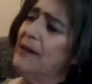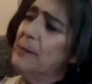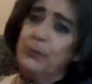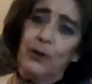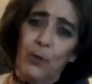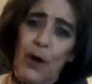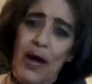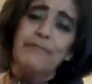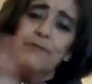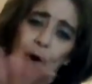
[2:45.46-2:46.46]
Put it
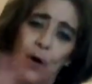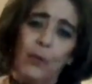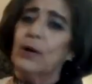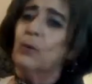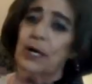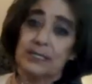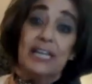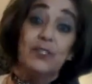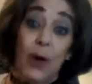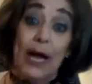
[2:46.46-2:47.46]
away, forgot where it was.
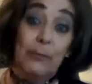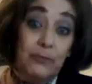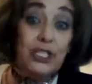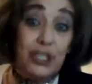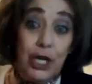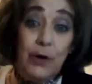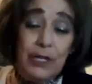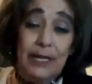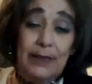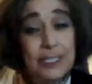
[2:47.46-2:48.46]
That's why I'm just
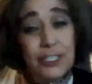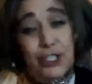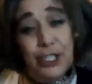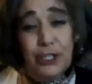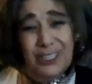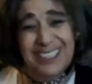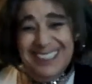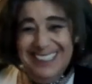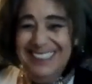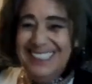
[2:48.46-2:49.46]
showing it this year.
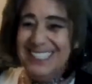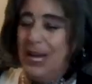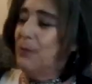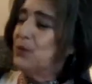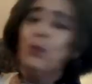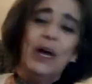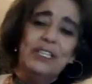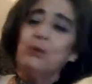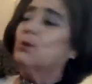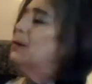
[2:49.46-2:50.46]
So it's
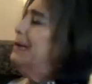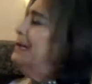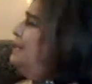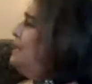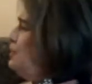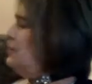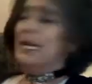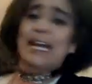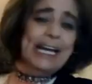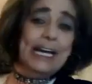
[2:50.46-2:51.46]
white tool. You can
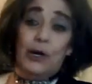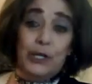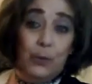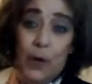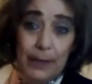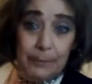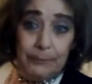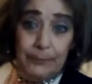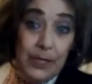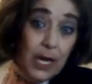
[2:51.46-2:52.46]
get any color you want.
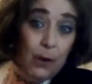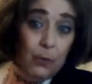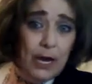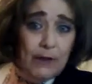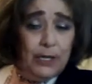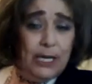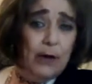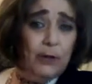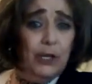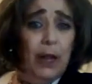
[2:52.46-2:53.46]
Whatever
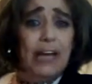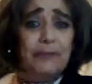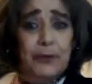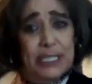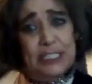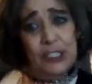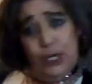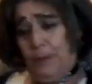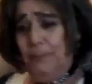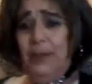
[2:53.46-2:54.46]
color you like for Easter.